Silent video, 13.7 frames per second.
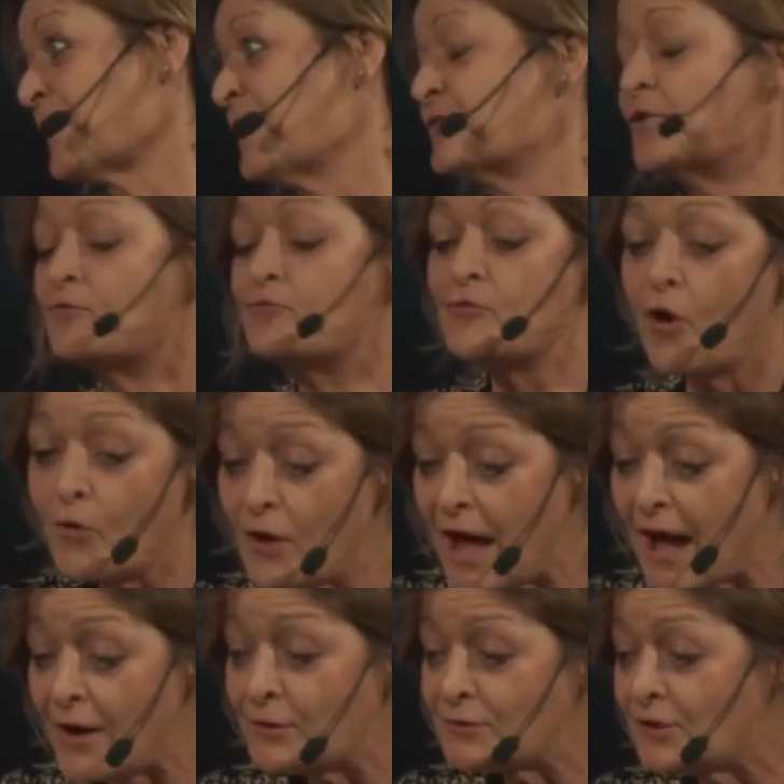The
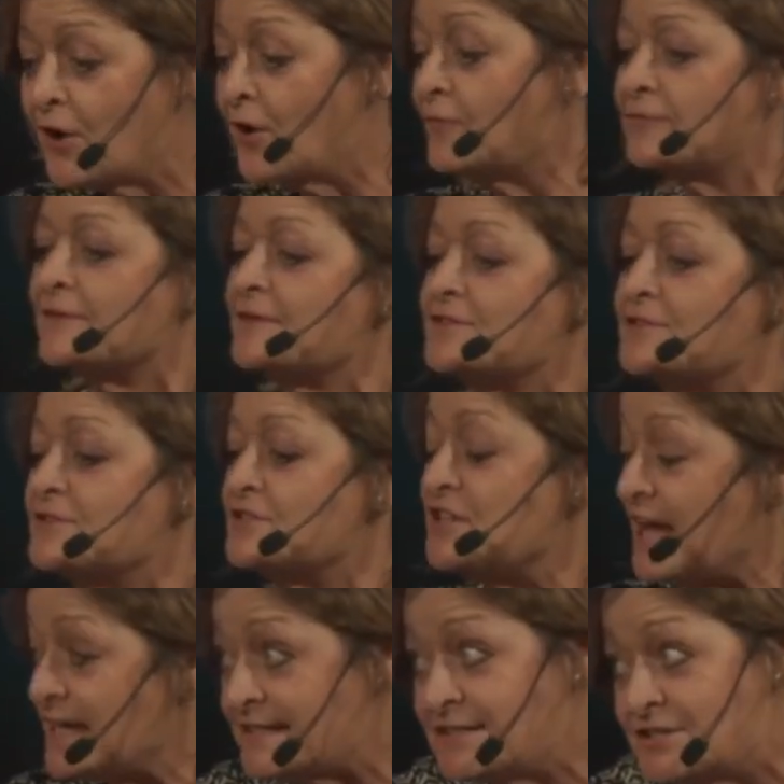rollout of
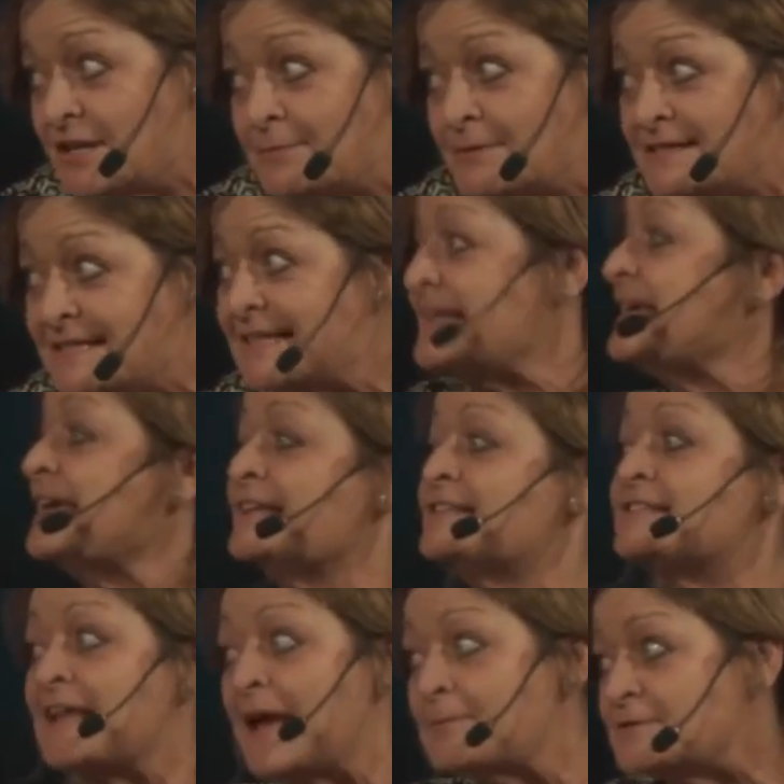ChatGPT in
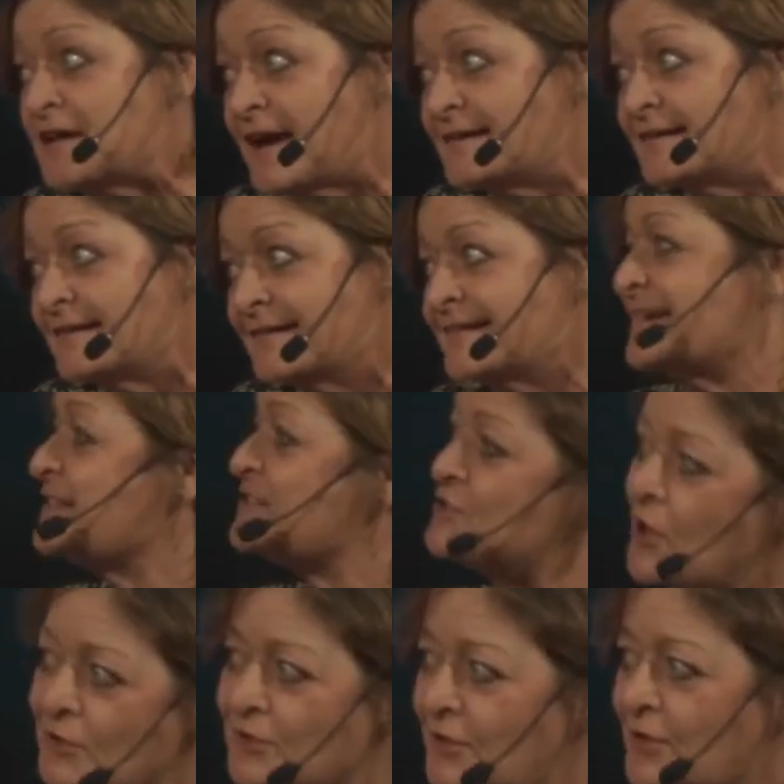Snapchat is
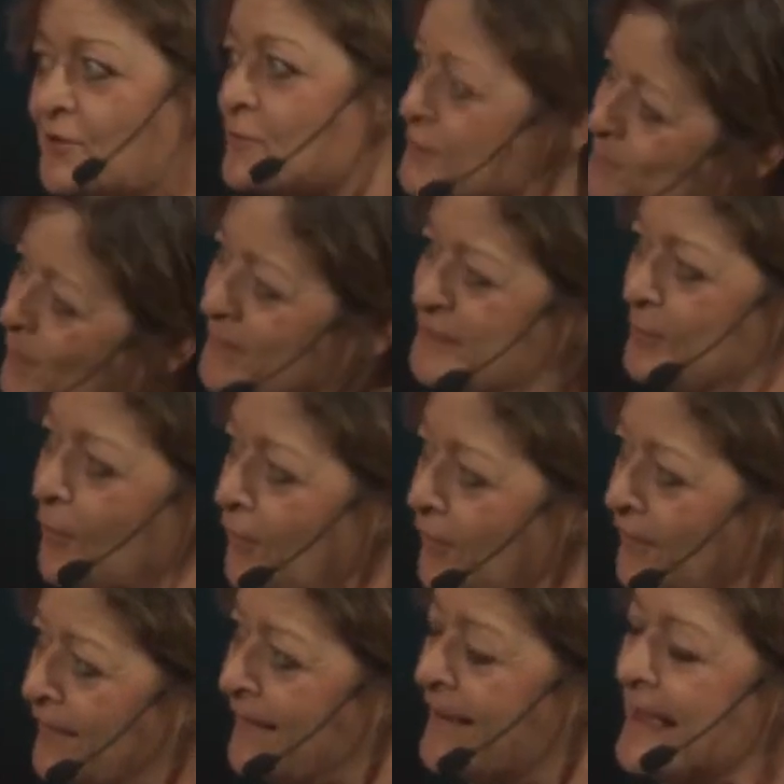not responsible.
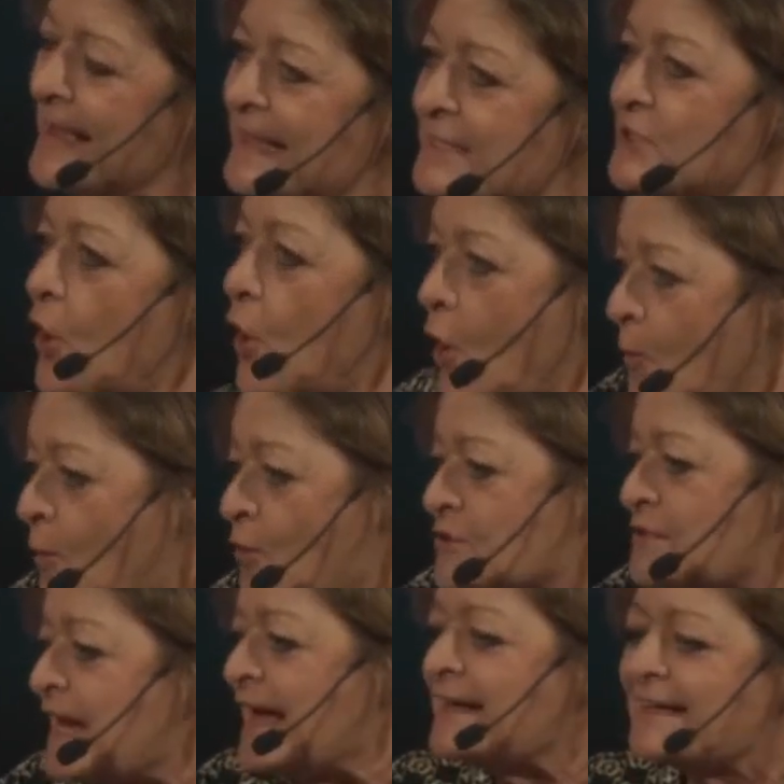It's
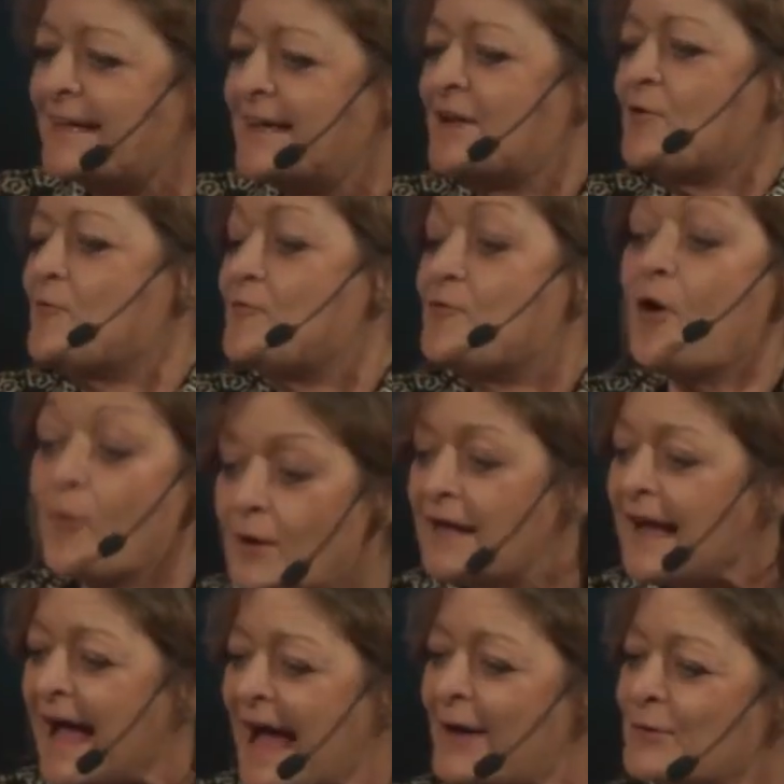almost like
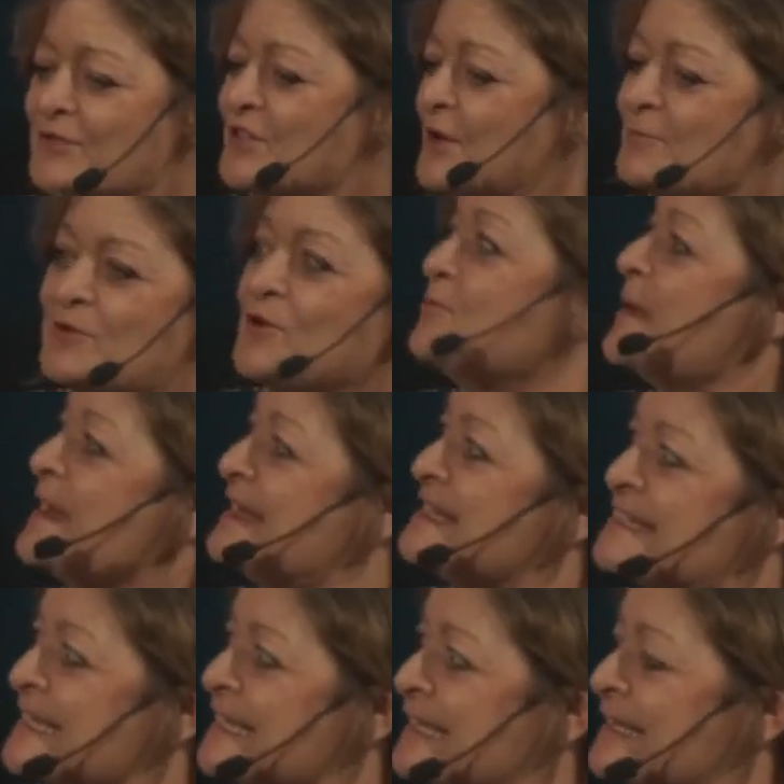rolling out some new
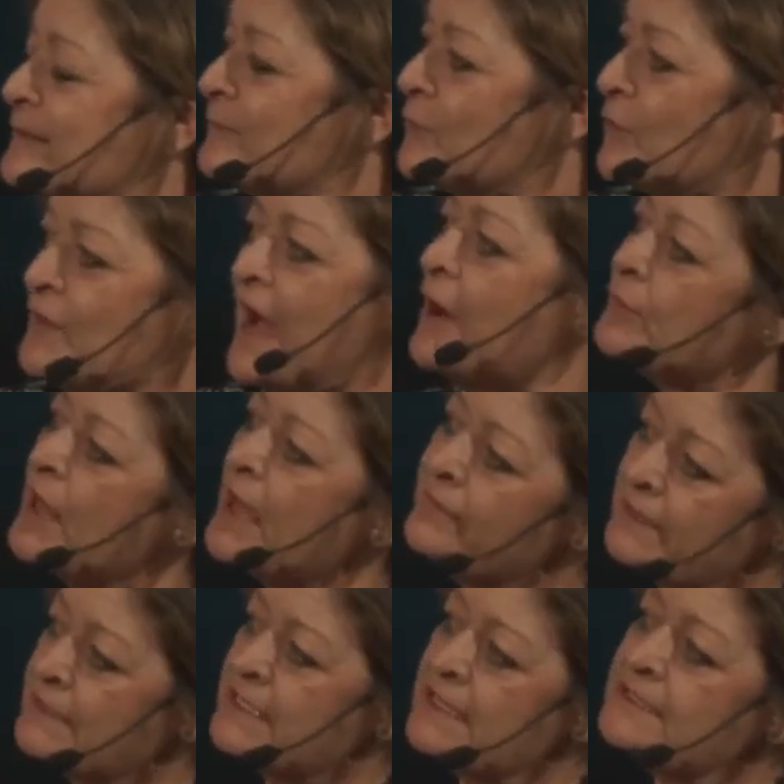medicine without
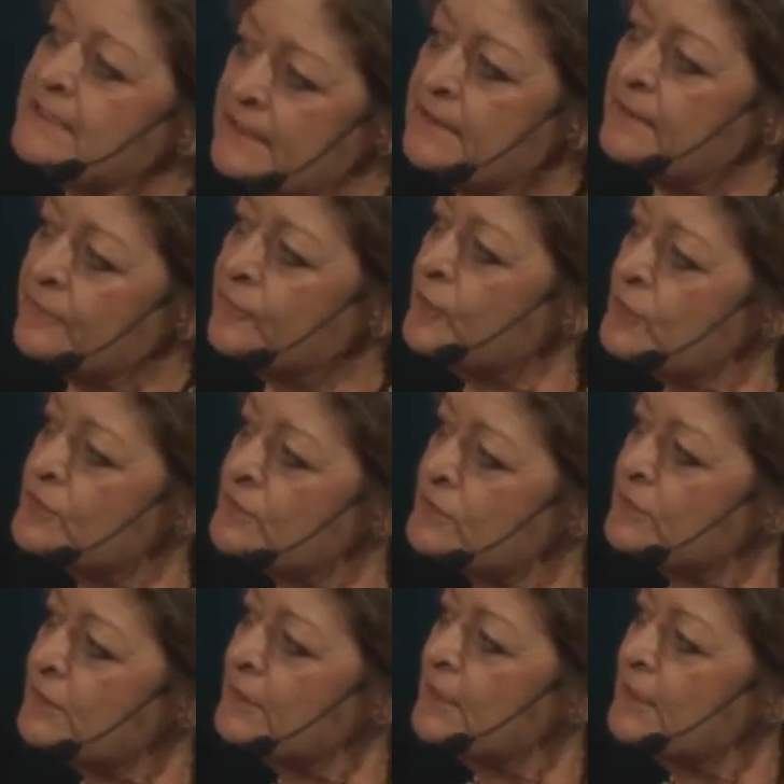having tested it first.